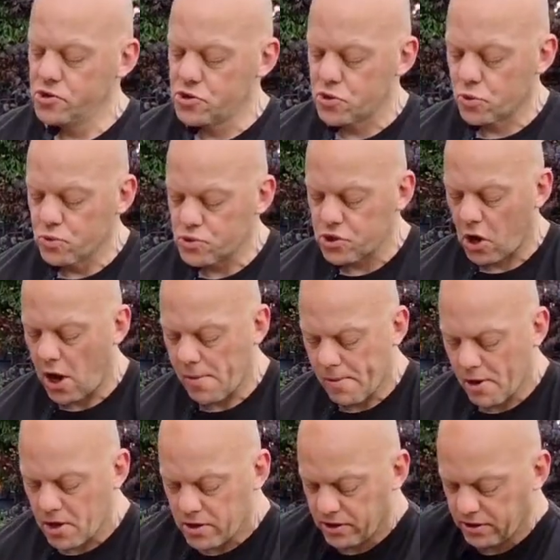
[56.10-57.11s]
dual
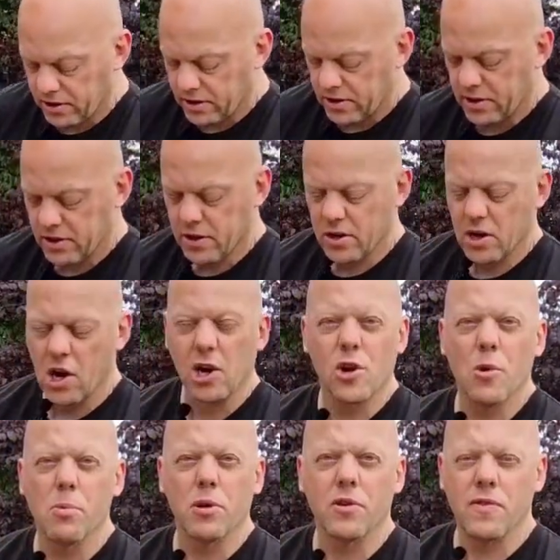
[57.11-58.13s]
timer, a
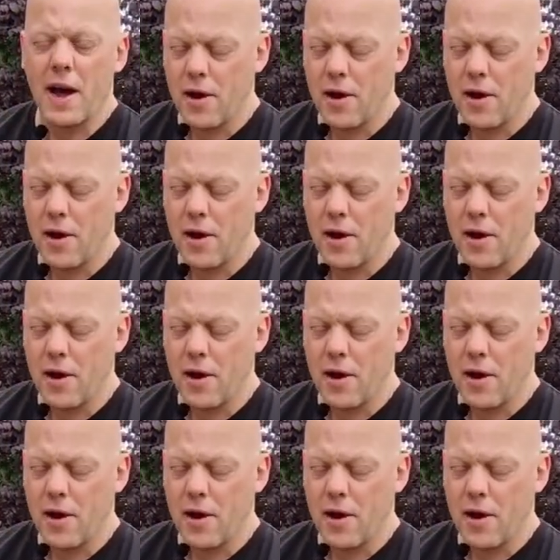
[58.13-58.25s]
couple of